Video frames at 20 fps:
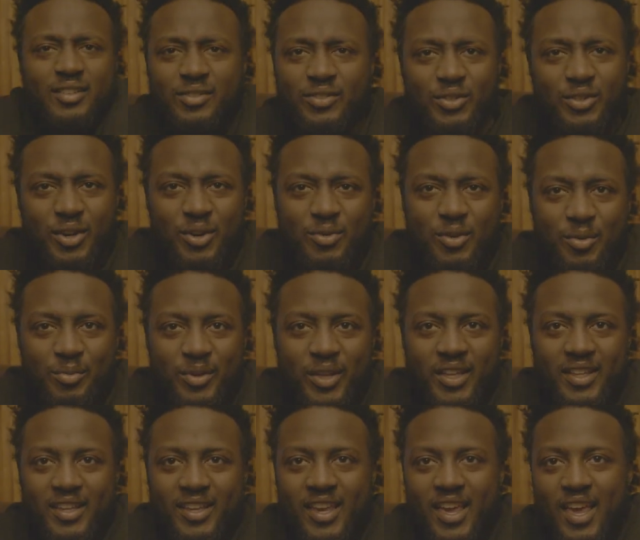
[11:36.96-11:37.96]
If you don't want me
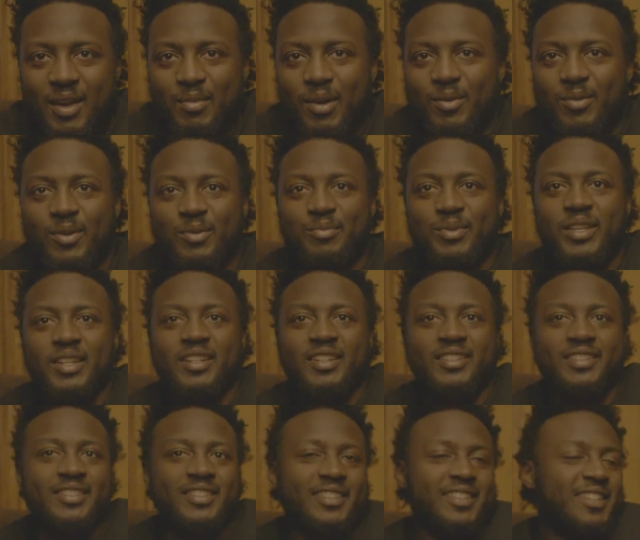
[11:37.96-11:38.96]
at the game, I won't be
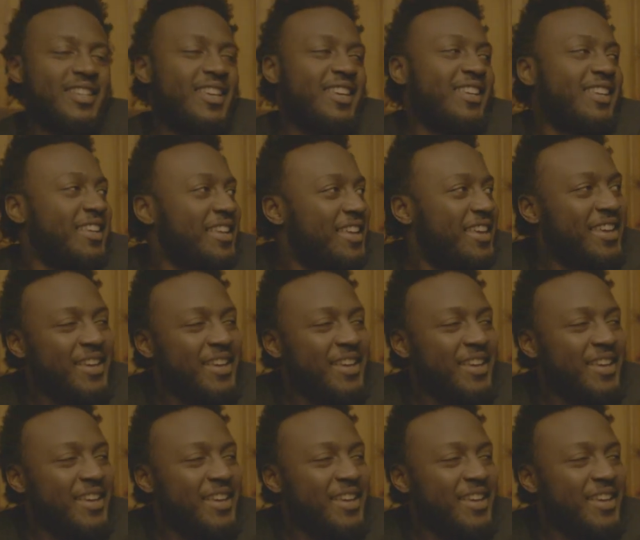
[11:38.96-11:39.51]
there, nigga.